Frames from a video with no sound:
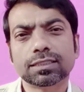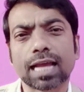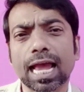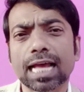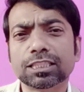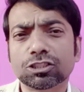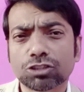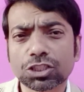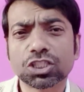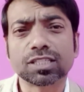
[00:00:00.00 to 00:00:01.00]
and
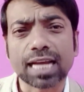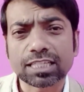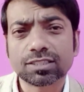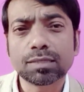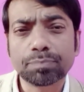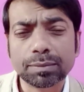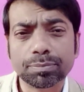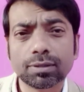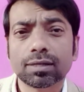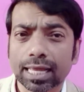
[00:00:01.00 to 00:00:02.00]
such nasty
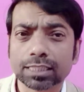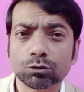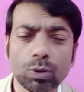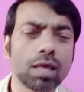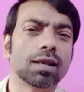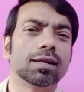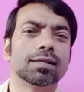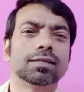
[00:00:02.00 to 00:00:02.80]
people as well.